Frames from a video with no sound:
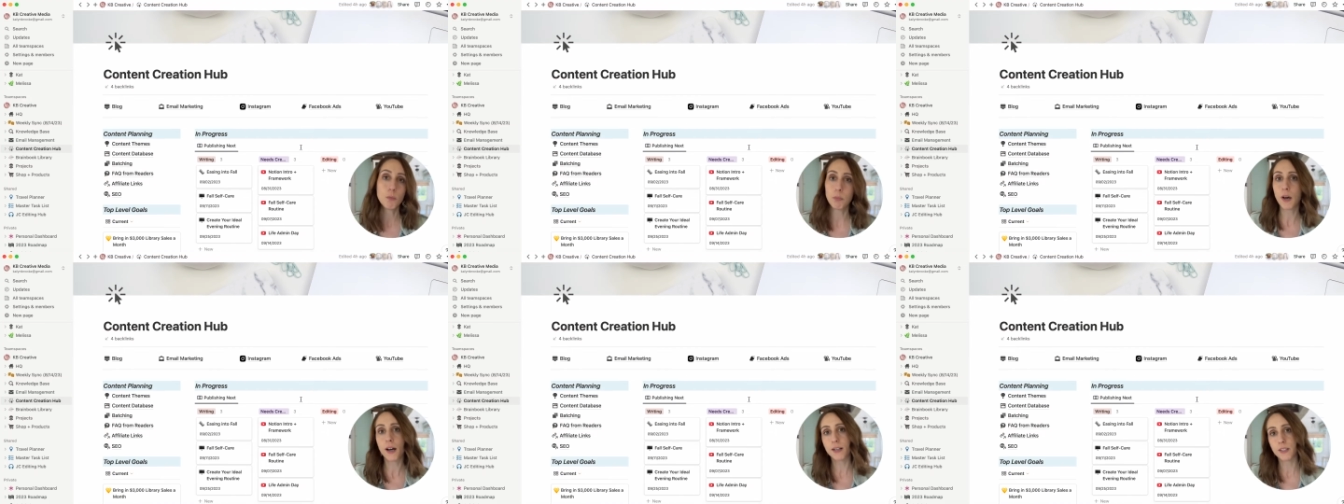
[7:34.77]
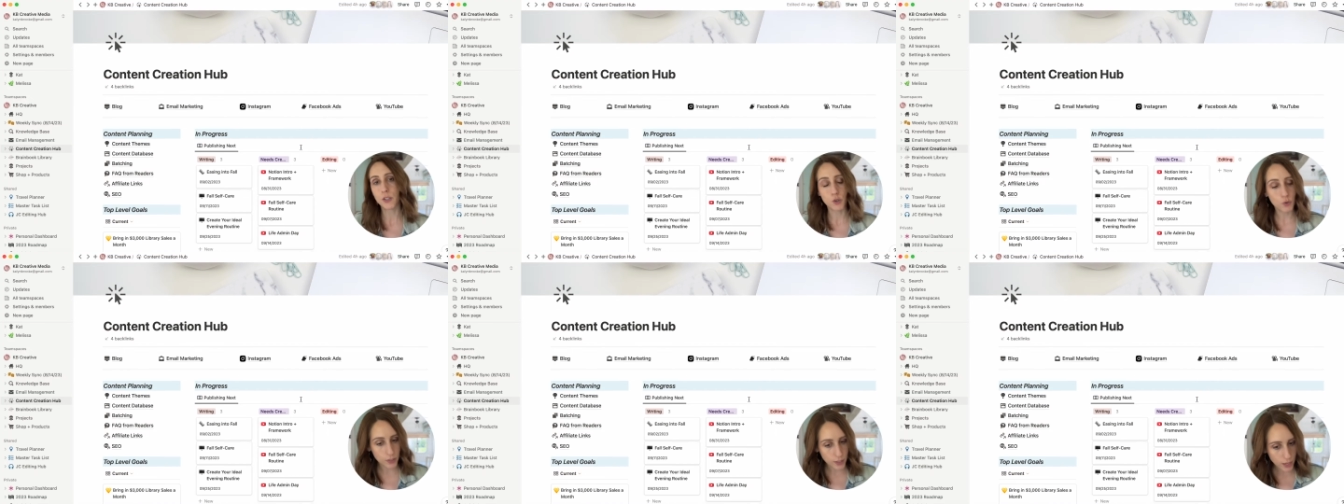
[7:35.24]
blogs,
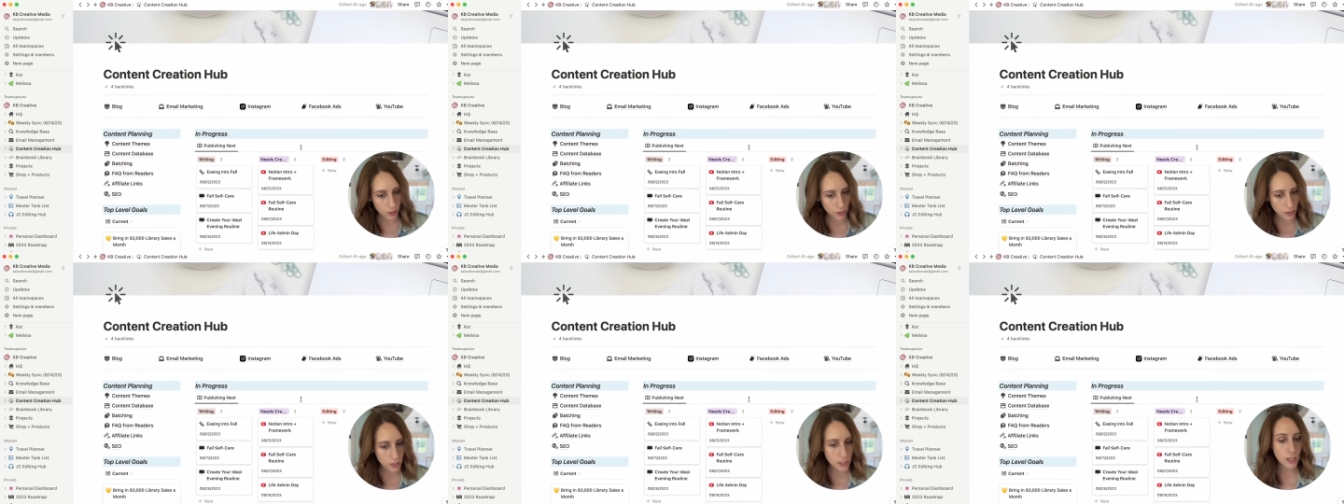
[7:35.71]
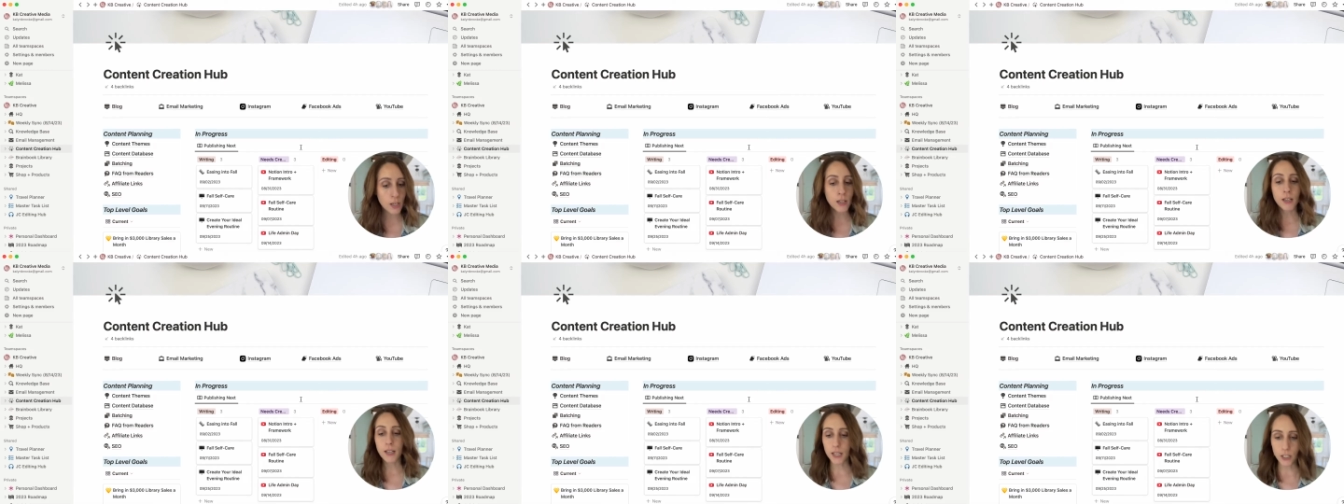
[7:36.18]
newsletters,
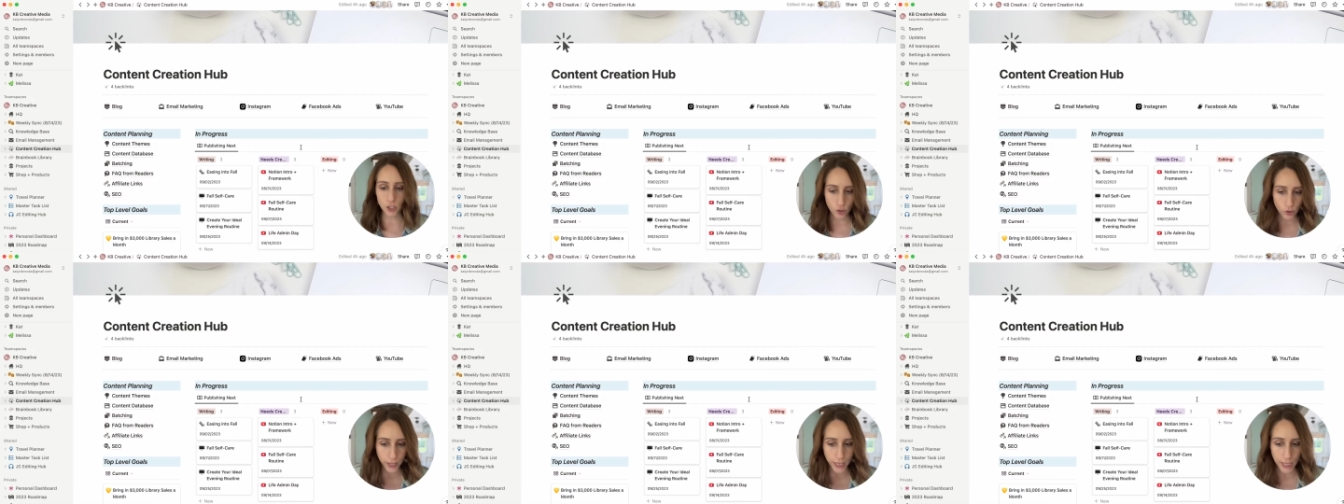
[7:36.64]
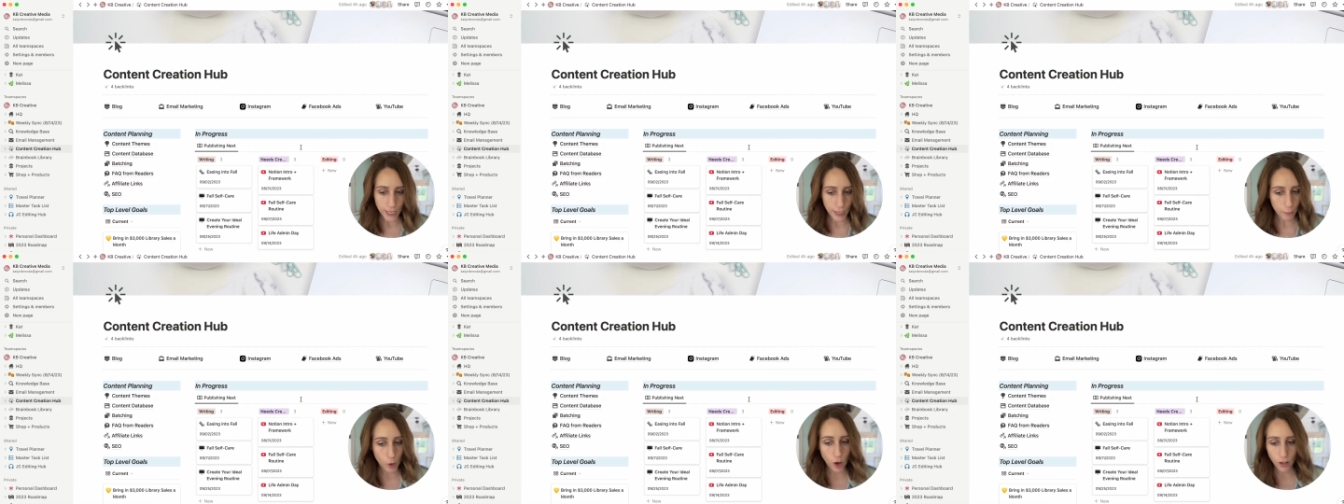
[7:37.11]

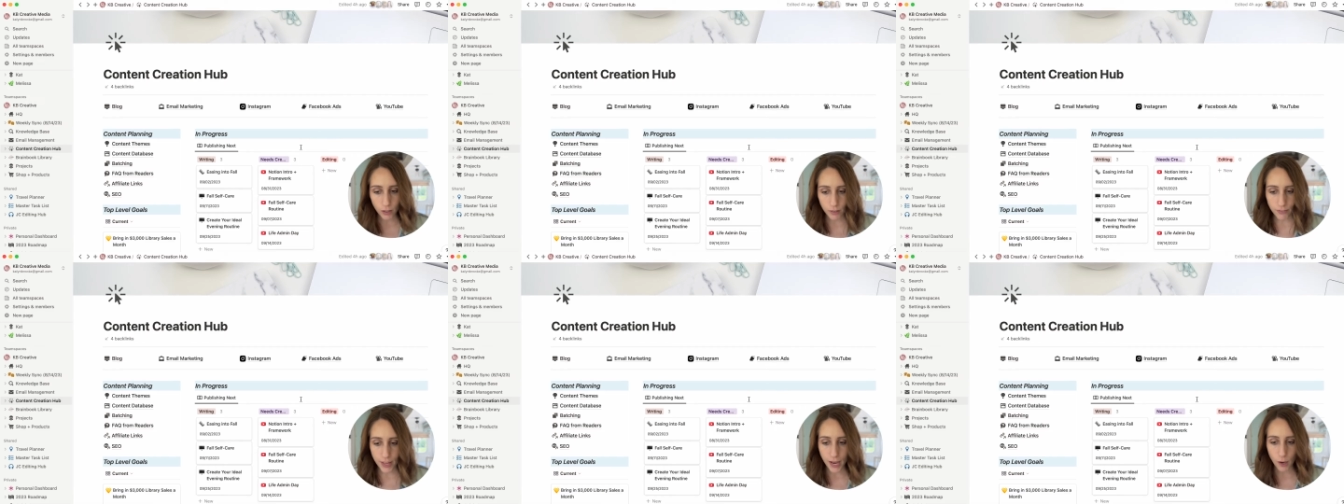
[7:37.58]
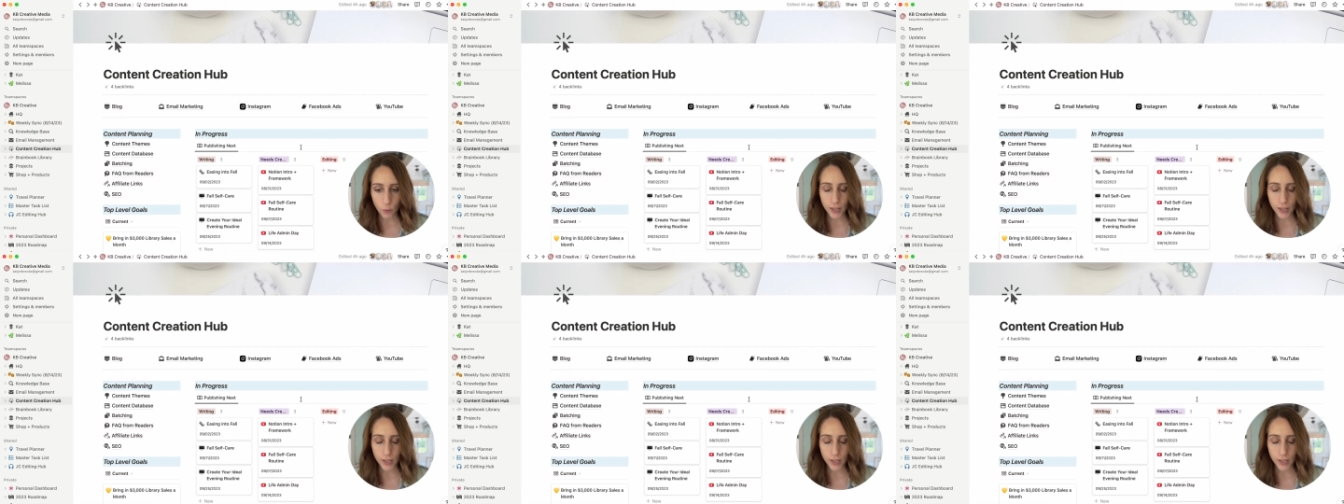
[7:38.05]
Instagram, all of that.